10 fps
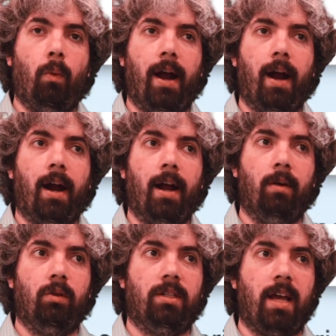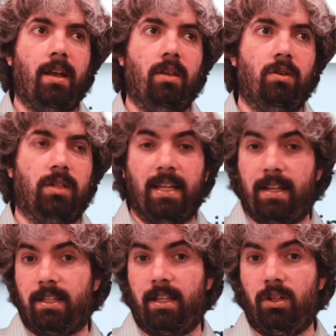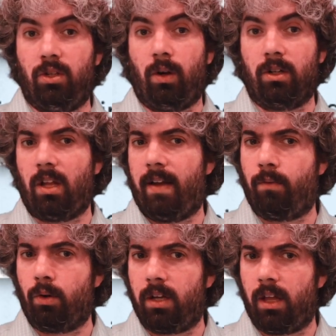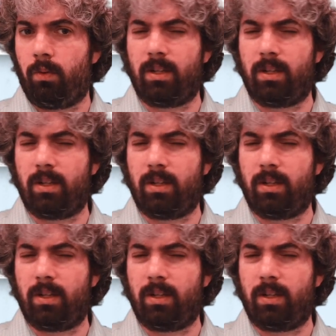where it would say there's an indexing issue on July fourteenth,